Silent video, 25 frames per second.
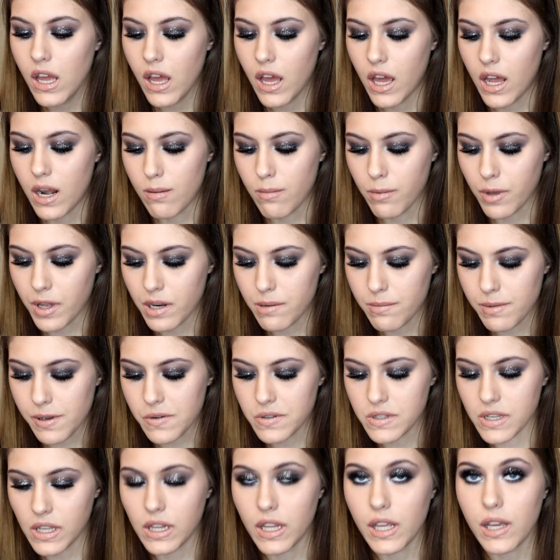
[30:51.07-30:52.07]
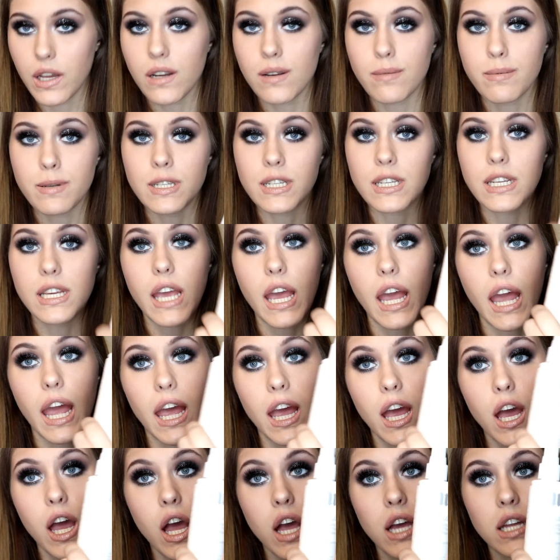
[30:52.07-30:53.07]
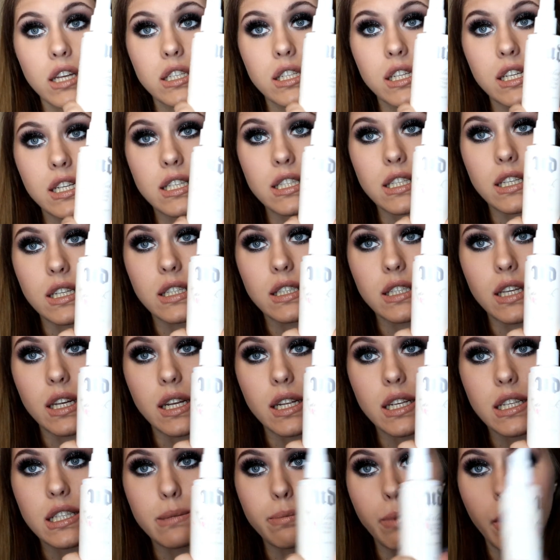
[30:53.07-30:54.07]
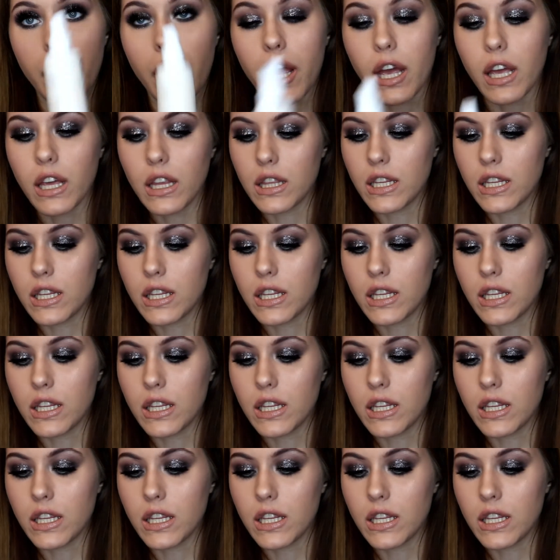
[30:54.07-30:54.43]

And I'm going to be using the Urban Decay De-Slick Setting Spray.